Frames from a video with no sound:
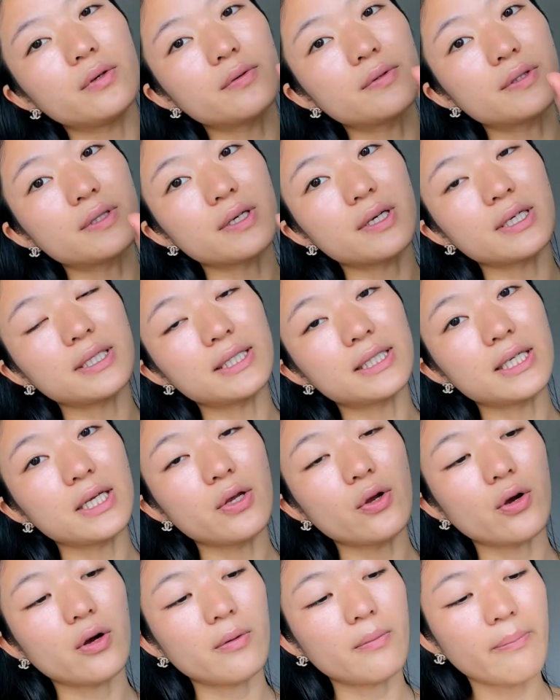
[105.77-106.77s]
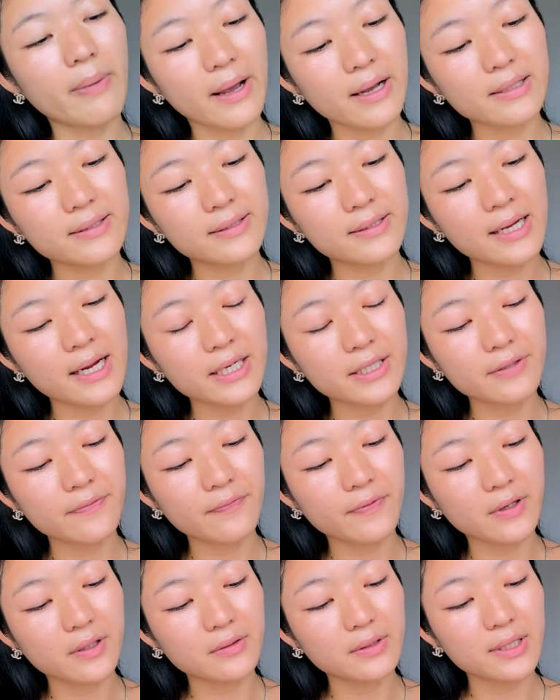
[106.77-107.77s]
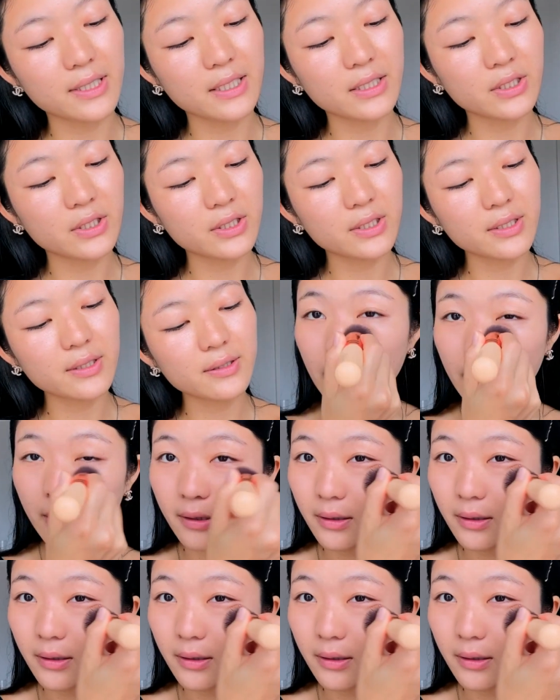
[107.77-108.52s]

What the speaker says: using Dior Backstage foundation.